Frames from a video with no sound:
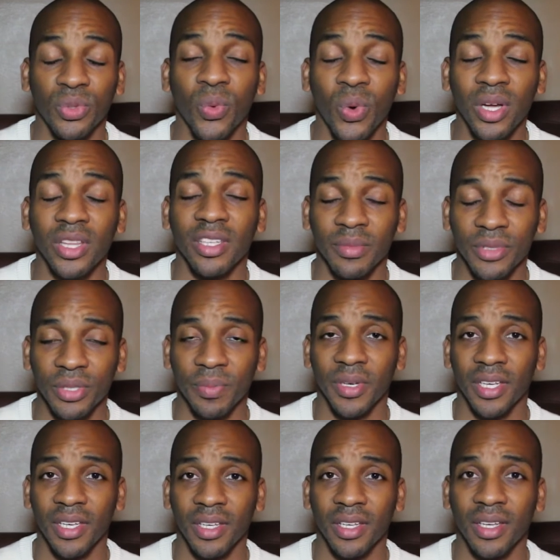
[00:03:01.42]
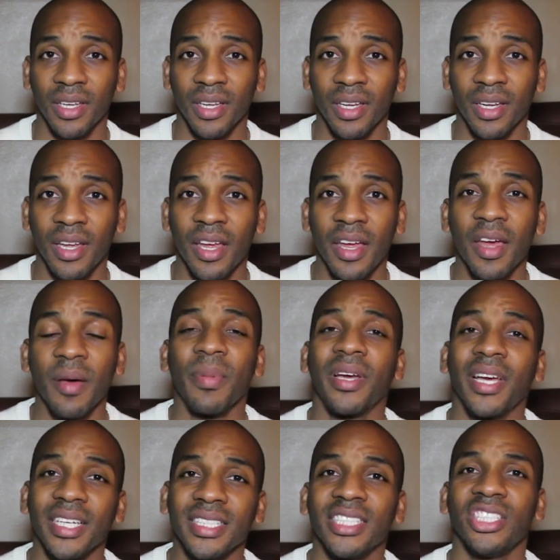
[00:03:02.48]
you want them to be,
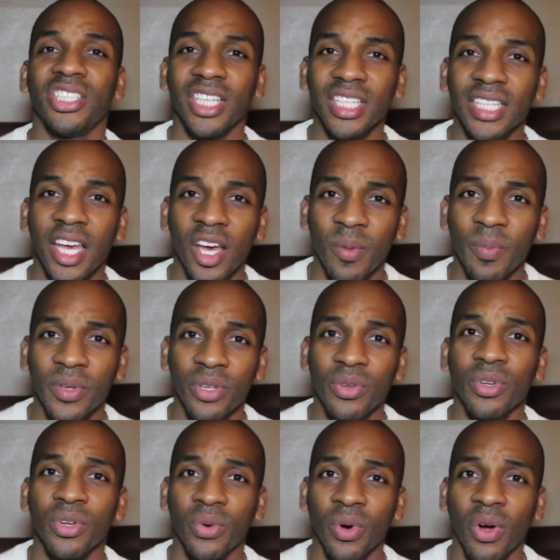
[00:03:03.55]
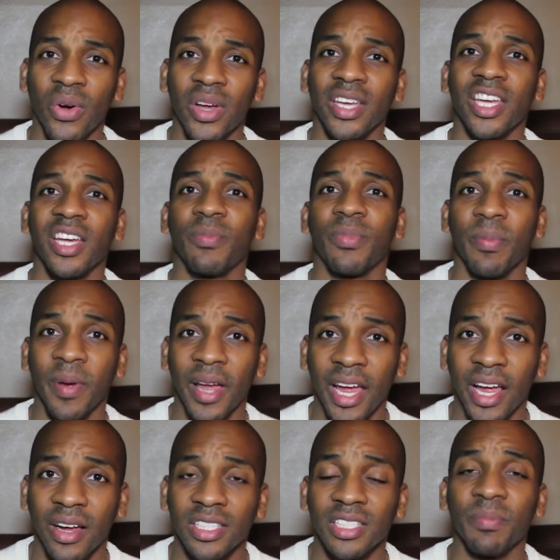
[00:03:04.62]
because it's just helping you to grow and get
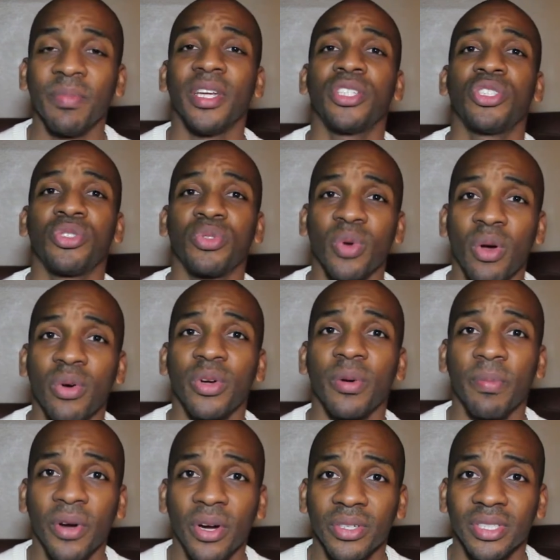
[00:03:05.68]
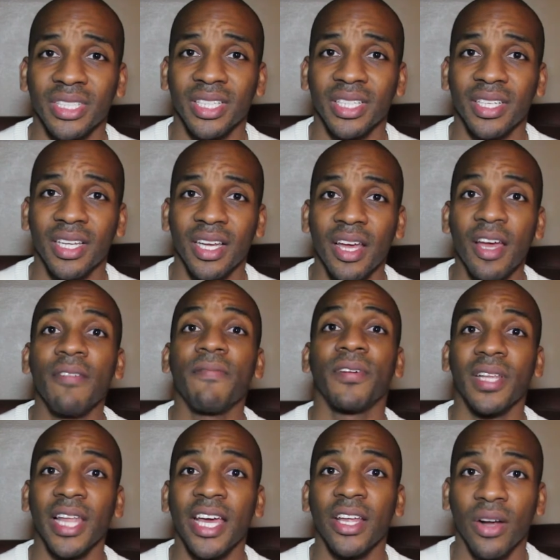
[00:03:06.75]
prepared to be a stronger person for
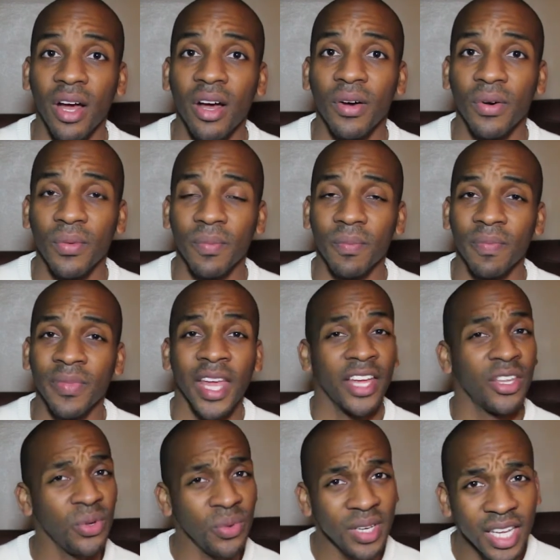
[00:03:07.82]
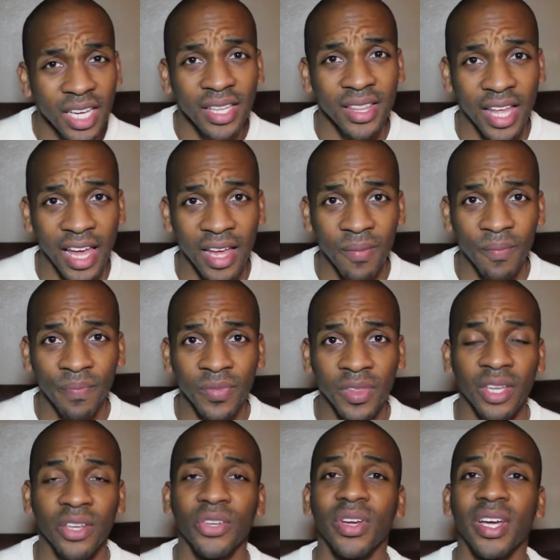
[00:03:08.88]
later on. And you need that.
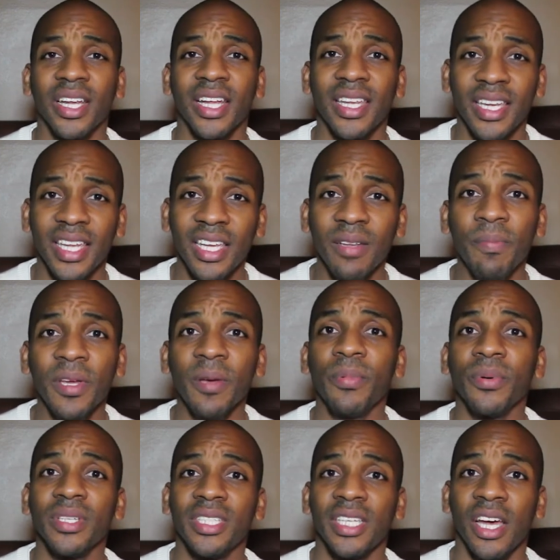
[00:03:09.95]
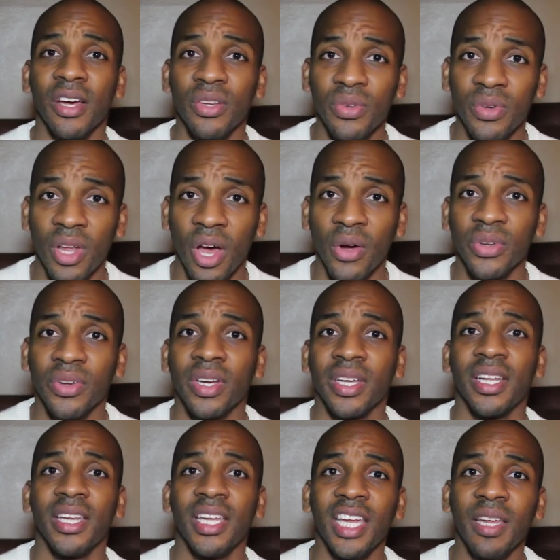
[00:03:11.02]
You're going to need people to tell you no. You're
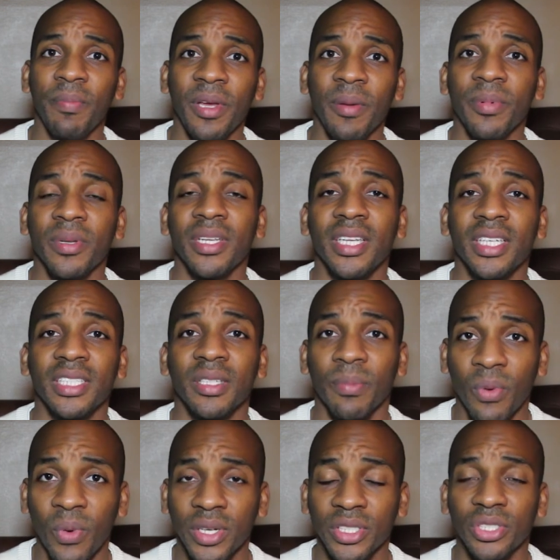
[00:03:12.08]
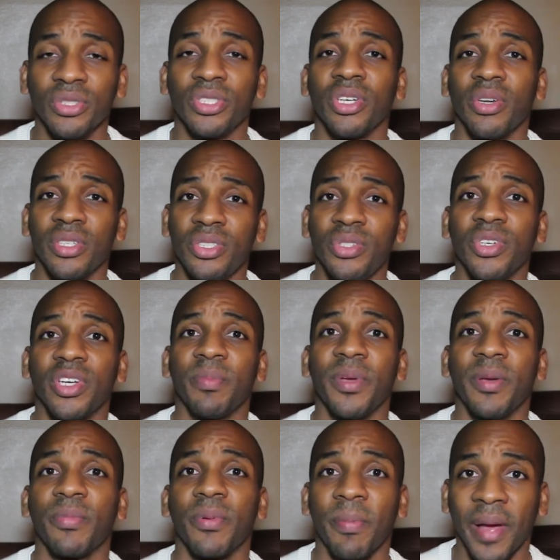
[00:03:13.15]
going to need people to disappoint you so that you can
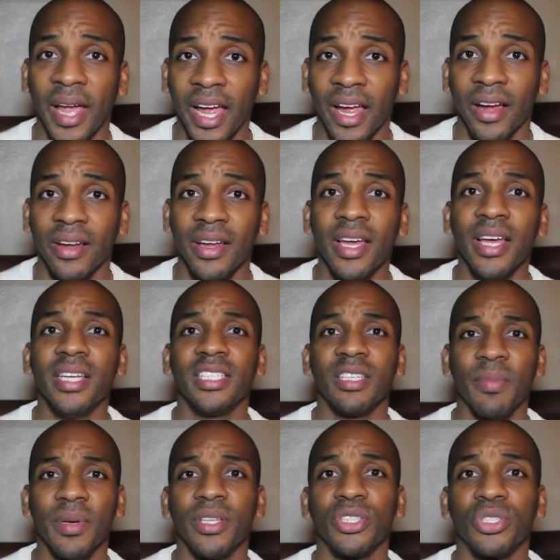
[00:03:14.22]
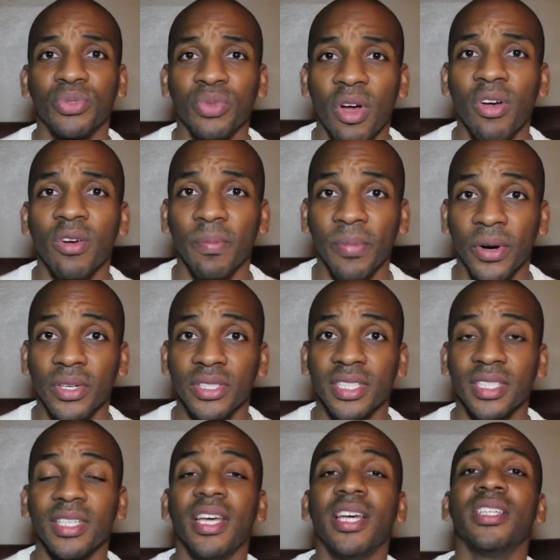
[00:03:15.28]
be prepared to be the strong
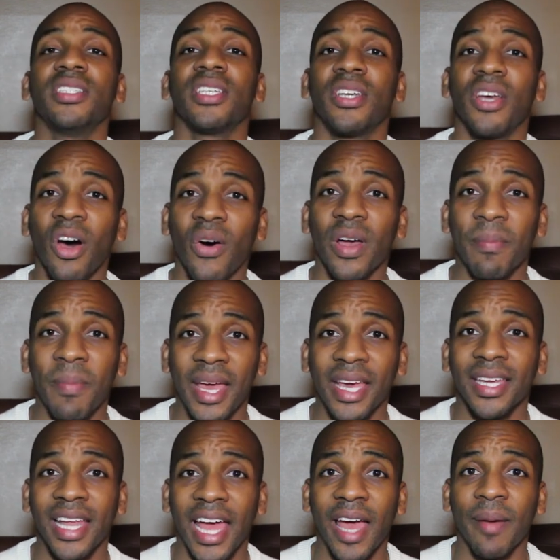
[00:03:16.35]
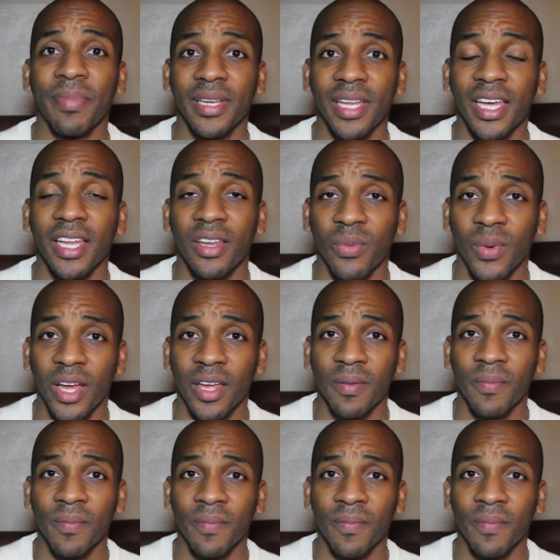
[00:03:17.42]
person to go and make it happen anyway.